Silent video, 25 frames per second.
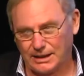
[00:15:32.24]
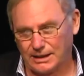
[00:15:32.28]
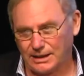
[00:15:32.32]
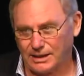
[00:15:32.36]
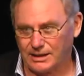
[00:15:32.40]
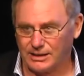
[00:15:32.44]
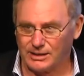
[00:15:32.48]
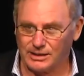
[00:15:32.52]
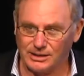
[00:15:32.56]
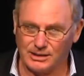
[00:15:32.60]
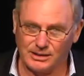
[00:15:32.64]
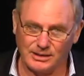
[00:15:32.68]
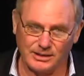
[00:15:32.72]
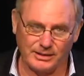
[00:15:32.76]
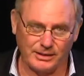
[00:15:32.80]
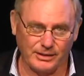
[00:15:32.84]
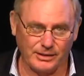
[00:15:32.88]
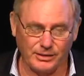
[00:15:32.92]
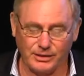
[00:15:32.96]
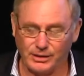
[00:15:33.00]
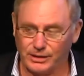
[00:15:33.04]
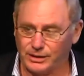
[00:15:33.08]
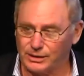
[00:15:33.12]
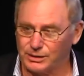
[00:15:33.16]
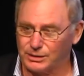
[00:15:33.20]
I don't
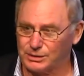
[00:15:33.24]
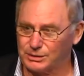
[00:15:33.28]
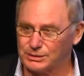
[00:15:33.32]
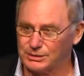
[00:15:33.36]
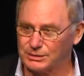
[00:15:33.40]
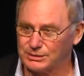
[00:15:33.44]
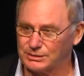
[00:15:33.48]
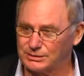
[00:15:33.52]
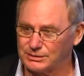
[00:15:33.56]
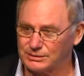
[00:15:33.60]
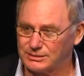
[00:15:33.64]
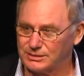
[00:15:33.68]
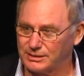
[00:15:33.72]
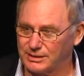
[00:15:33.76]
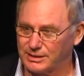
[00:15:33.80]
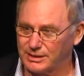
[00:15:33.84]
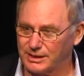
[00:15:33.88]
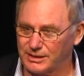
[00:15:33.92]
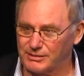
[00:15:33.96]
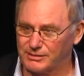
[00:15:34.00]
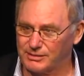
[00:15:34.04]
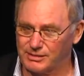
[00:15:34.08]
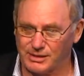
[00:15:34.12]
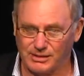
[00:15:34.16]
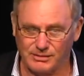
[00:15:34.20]
know,
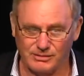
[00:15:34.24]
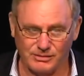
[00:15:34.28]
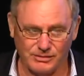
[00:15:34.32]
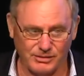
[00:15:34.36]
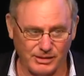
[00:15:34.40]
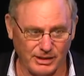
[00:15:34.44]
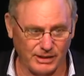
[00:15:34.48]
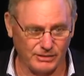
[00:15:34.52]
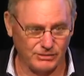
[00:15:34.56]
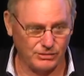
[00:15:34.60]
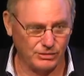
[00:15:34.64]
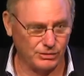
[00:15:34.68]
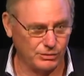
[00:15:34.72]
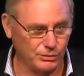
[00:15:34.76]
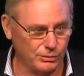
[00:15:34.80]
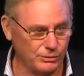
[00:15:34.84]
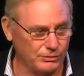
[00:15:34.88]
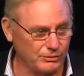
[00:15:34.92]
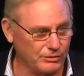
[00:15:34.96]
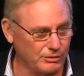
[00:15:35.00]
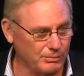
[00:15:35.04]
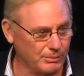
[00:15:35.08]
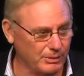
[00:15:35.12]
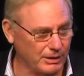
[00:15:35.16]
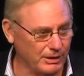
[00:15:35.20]
it doesn't sound too good
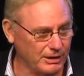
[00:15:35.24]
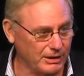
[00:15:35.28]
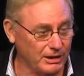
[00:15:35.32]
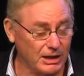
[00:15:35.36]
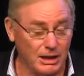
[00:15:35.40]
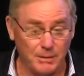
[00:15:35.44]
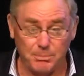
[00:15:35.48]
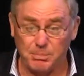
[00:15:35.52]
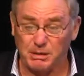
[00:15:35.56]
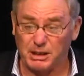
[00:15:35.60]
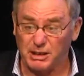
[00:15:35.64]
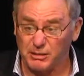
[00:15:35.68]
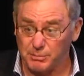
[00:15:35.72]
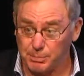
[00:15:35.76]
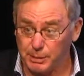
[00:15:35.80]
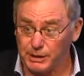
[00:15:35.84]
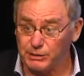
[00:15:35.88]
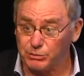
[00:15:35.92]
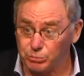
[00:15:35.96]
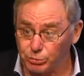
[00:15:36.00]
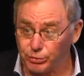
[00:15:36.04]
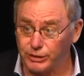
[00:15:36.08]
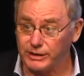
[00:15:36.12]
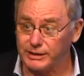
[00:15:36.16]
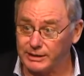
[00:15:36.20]
to me. But it's
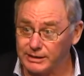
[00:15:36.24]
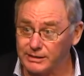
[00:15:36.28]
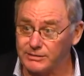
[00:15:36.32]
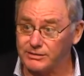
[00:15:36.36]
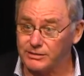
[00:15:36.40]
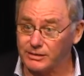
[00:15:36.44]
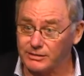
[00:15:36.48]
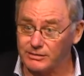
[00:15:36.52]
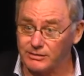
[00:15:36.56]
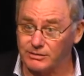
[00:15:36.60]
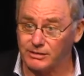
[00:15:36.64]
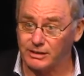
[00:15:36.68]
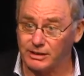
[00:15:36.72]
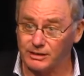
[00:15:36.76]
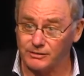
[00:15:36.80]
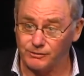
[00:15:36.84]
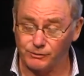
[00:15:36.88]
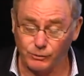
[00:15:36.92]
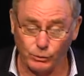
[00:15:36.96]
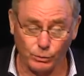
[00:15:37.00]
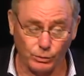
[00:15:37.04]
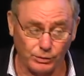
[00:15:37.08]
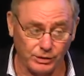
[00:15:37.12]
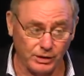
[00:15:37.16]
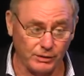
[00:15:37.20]
been really
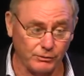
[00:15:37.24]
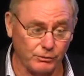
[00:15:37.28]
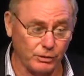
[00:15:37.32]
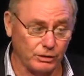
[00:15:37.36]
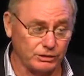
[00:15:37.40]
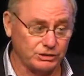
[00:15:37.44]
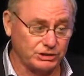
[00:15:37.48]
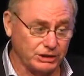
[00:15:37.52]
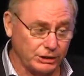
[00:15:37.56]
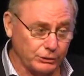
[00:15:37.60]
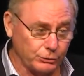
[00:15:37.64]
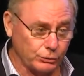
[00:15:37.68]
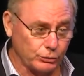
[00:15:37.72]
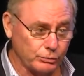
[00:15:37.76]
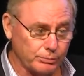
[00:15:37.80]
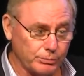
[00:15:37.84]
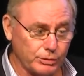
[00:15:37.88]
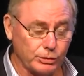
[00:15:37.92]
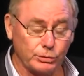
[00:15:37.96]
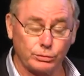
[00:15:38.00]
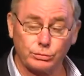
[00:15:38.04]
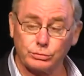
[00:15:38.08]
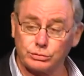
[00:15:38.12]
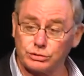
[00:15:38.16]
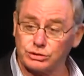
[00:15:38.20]
successful, and they've got General
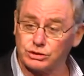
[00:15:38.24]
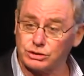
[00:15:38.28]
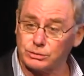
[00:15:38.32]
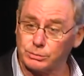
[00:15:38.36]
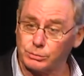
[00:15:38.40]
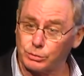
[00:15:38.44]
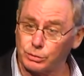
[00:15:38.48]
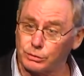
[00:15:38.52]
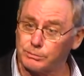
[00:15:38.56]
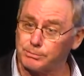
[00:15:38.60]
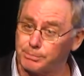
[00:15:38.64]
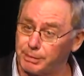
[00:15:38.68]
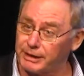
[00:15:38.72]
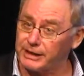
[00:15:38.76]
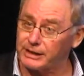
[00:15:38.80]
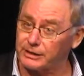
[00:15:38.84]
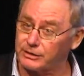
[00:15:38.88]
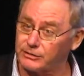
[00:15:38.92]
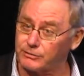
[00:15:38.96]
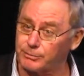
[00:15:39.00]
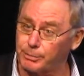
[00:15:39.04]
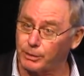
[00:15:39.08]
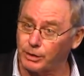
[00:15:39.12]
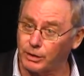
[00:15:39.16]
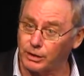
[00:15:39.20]
Mills and some good
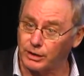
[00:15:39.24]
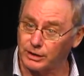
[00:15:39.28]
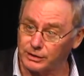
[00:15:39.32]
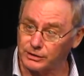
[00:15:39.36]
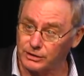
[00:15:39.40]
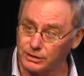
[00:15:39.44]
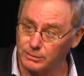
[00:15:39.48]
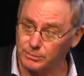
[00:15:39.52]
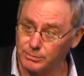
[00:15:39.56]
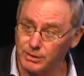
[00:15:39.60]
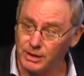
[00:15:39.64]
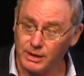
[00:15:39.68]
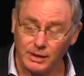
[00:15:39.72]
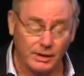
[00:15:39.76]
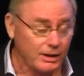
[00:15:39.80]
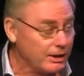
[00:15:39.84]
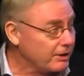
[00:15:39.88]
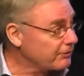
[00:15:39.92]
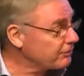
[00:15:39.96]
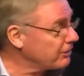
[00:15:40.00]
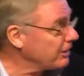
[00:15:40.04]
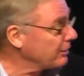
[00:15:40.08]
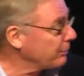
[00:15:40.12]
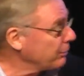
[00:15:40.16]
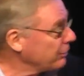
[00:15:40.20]
backers behind them.
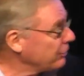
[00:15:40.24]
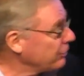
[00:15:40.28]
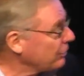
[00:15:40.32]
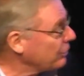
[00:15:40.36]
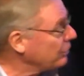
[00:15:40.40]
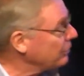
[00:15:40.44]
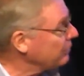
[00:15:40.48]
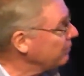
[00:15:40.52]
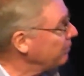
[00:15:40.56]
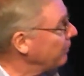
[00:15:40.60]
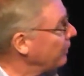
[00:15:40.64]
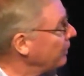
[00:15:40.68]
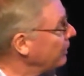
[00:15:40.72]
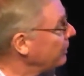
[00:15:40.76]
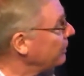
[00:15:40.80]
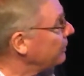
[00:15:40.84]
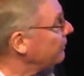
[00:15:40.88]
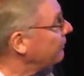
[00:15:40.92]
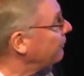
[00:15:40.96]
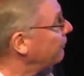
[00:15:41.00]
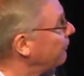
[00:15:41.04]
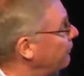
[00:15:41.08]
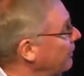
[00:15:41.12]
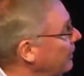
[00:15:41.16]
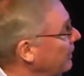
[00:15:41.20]
So that was a good
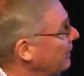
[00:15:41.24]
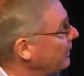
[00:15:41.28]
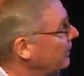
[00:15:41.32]
move.